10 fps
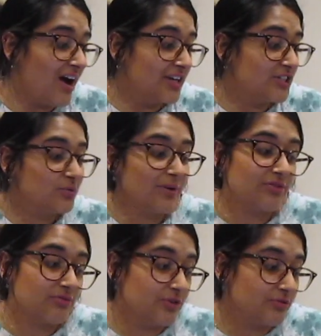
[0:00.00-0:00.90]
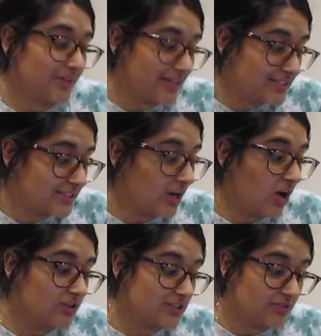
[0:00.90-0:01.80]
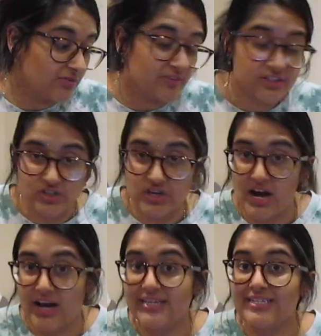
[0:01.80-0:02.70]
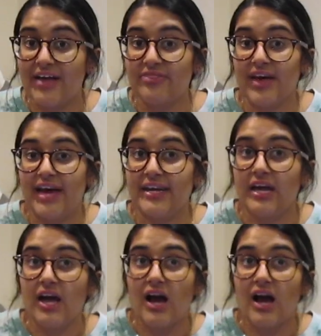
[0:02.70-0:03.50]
I just went through this OSCE revision guide and then